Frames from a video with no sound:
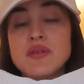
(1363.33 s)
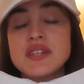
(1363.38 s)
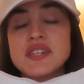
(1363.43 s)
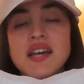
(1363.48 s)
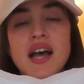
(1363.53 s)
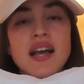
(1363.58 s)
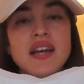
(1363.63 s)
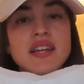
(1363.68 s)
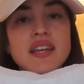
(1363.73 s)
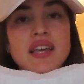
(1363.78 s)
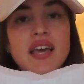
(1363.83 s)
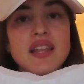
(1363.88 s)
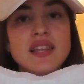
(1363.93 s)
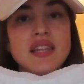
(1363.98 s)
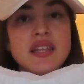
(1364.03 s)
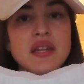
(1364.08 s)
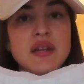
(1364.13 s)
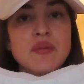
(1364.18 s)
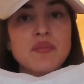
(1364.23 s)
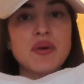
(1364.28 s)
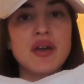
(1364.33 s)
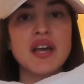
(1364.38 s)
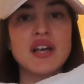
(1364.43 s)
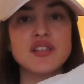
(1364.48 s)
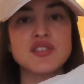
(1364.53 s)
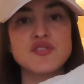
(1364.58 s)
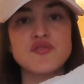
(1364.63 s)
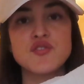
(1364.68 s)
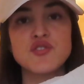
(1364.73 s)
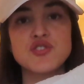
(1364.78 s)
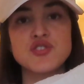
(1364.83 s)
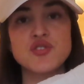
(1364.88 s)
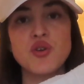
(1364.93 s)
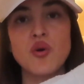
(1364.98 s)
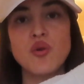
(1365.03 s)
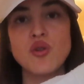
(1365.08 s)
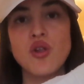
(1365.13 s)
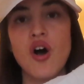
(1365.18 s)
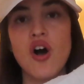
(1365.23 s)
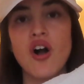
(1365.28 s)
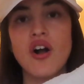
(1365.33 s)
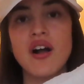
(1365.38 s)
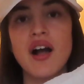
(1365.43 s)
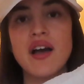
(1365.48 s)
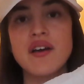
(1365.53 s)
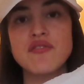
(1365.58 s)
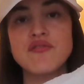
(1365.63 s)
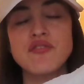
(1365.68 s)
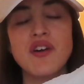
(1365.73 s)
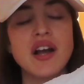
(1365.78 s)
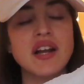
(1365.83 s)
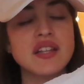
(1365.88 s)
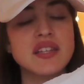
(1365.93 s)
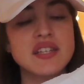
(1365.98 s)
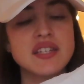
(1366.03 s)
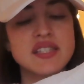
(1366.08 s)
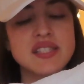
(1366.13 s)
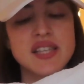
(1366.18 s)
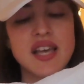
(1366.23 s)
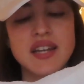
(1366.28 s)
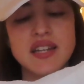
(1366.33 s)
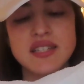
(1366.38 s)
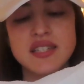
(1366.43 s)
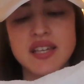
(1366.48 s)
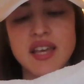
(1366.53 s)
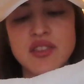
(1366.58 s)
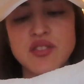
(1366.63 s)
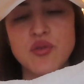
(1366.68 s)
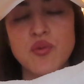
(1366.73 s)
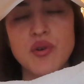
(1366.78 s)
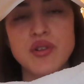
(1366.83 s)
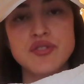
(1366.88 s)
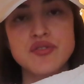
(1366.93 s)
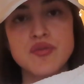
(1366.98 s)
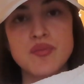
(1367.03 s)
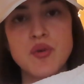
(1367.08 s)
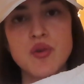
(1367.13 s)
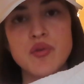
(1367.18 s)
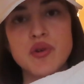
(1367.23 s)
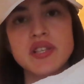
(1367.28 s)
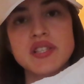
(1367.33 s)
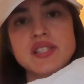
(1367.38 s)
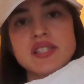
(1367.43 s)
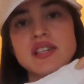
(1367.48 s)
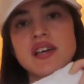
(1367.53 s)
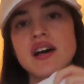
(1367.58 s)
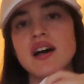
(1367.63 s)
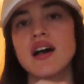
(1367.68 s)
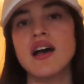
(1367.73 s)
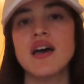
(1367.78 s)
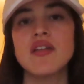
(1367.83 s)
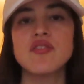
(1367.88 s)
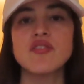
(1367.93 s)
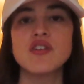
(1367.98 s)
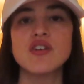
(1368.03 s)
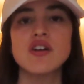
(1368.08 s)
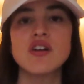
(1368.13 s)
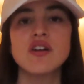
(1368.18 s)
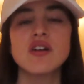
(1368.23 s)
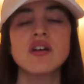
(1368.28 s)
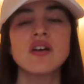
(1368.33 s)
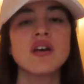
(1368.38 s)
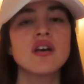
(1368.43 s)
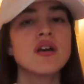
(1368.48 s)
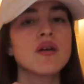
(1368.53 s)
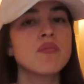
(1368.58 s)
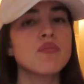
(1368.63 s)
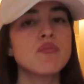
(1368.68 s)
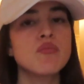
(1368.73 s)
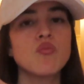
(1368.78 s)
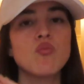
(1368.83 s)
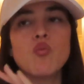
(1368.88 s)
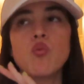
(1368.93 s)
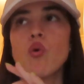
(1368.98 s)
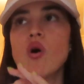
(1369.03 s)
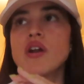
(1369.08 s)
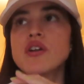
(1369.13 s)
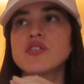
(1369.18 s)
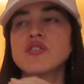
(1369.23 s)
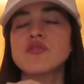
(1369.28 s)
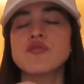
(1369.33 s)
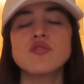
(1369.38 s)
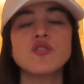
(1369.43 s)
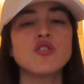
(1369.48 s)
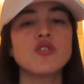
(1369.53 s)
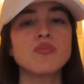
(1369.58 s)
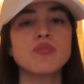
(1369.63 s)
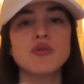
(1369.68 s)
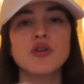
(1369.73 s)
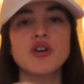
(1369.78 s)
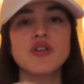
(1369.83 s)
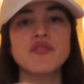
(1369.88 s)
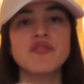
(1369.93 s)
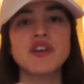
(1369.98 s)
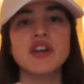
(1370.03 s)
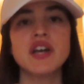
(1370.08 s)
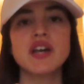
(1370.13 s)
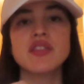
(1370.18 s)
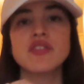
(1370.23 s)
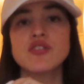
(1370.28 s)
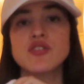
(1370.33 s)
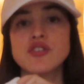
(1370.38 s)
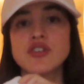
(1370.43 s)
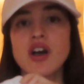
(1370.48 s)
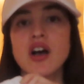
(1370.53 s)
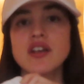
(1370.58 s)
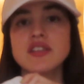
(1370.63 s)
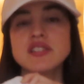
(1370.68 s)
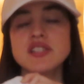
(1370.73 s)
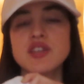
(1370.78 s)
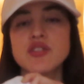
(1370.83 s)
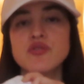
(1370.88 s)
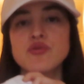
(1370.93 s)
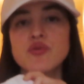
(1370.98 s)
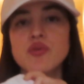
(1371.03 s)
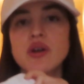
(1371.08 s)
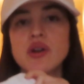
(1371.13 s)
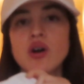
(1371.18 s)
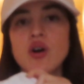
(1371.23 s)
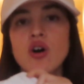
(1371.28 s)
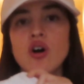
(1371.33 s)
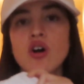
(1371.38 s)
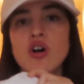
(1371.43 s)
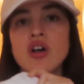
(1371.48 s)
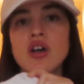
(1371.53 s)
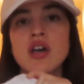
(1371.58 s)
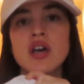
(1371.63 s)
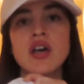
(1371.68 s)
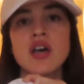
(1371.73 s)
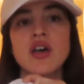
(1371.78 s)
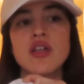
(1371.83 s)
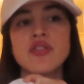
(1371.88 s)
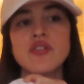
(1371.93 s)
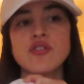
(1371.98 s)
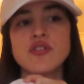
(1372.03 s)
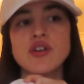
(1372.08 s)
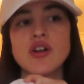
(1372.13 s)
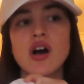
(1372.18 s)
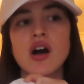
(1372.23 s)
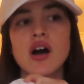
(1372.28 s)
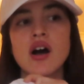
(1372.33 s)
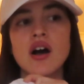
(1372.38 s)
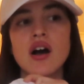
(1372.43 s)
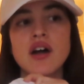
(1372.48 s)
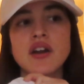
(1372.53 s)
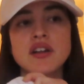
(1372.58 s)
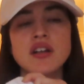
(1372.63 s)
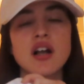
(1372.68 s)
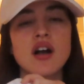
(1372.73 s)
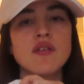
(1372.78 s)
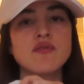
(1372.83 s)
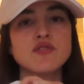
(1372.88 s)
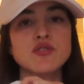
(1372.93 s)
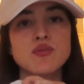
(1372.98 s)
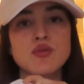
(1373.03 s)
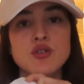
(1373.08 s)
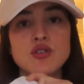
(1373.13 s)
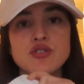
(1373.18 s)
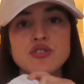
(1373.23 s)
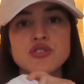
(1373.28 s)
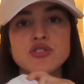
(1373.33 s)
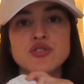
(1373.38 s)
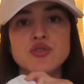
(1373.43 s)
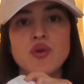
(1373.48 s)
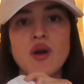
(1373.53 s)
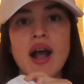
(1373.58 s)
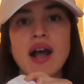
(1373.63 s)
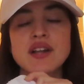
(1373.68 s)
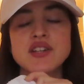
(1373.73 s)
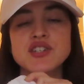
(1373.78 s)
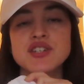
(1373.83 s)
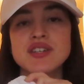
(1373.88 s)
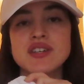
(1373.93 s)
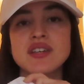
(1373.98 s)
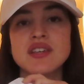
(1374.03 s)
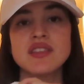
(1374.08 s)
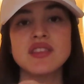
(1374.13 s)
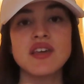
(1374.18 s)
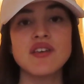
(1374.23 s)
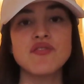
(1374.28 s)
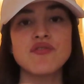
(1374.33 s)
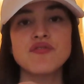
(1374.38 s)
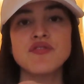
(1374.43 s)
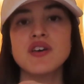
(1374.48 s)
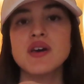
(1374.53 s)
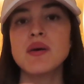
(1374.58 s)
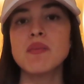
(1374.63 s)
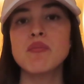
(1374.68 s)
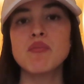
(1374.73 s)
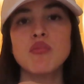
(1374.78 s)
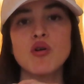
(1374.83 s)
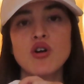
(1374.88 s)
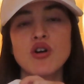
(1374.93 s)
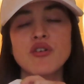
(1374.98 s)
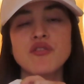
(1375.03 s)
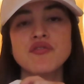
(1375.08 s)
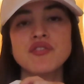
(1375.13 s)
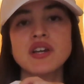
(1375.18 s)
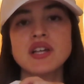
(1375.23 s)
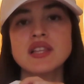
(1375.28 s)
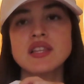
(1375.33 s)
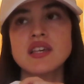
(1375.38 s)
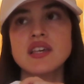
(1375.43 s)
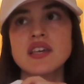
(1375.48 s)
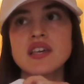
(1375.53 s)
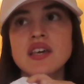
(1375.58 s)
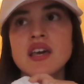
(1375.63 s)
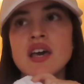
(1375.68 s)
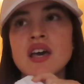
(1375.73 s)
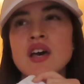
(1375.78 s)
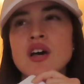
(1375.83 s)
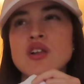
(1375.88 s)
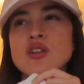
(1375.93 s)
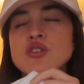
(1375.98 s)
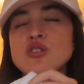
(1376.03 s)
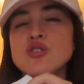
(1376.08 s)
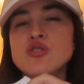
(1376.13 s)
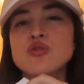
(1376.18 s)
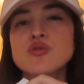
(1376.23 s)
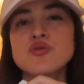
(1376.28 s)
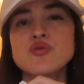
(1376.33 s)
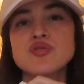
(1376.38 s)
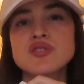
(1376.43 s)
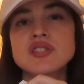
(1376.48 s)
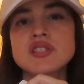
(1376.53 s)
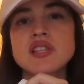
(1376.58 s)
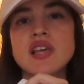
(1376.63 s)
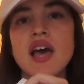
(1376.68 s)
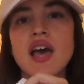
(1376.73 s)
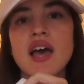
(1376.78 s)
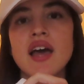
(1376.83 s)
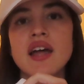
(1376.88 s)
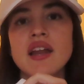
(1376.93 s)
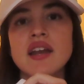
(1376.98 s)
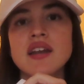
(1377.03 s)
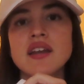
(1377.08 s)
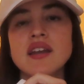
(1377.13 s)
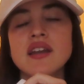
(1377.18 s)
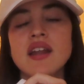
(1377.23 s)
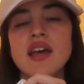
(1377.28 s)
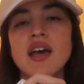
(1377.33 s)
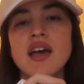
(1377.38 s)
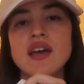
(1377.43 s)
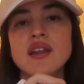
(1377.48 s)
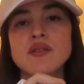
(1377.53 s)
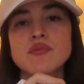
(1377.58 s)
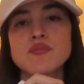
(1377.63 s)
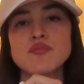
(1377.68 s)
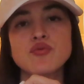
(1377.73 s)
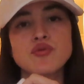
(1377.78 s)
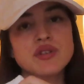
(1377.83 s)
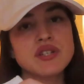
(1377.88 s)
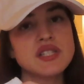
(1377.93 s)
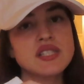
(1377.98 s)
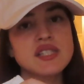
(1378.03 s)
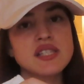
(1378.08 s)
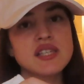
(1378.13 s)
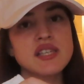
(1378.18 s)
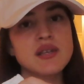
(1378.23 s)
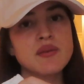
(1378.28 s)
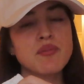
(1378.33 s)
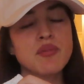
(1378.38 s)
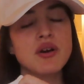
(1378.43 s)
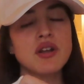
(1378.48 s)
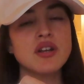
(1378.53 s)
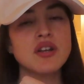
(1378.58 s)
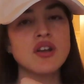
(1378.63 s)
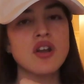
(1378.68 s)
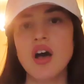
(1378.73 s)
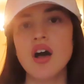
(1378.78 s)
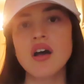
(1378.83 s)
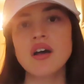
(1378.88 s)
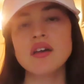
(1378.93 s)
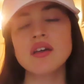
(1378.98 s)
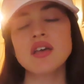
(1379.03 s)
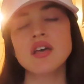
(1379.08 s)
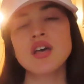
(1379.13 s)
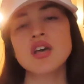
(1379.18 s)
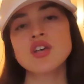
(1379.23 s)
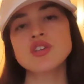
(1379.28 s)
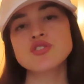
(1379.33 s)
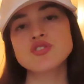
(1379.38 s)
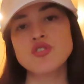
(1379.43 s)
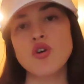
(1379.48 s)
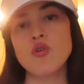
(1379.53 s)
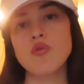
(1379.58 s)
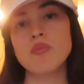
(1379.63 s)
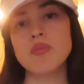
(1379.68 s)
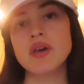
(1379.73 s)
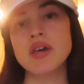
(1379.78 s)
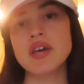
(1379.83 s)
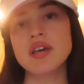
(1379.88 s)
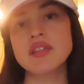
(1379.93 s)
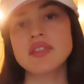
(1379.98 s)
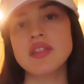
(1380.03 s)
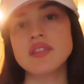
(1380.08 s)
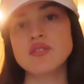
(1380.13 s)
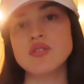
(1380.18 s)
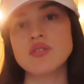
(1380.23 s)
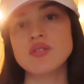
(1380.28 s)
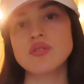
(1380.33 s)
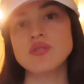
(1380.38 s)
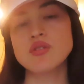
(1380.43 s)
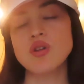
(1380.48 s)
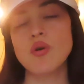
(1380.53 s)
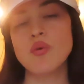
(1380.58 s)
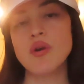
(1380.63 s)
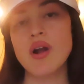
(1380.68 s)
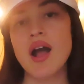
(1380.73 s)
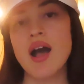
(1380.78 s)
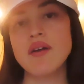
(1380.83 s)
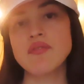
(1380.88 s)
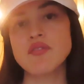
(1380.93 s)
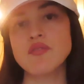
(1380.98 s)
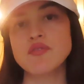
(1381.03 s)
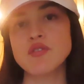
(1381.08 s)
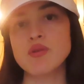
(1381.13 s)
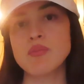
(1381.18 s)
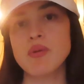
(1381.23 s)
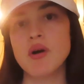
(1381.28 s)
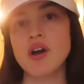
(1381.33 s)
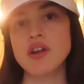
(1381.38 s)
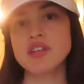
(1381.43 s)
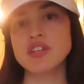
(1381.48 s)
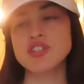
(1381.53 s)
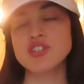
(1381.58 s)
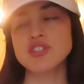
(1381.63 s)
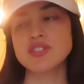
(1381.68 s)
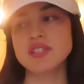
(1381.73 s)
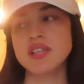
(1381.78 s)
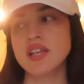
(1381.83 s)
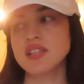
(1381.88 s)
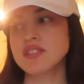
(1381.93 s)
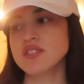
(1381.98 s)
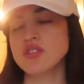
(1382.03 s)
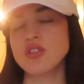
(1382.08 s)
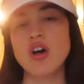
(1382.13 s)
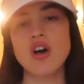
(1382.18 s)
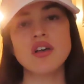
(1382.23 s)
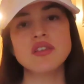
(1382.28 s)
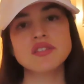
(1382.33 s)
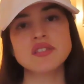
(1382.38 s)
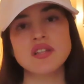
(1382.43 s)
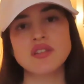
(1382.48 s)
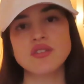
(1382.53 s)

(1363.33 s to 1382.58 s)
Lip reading: been dying to get linen pants for so long. I finally decided to get the ones from Aritzia, and they're wonderful, perfect. They're not see-through at all. They're not uncomfortable or scratchy. They fit perfectly, loose and breezy, but not so big that the lower half of your body just gets lost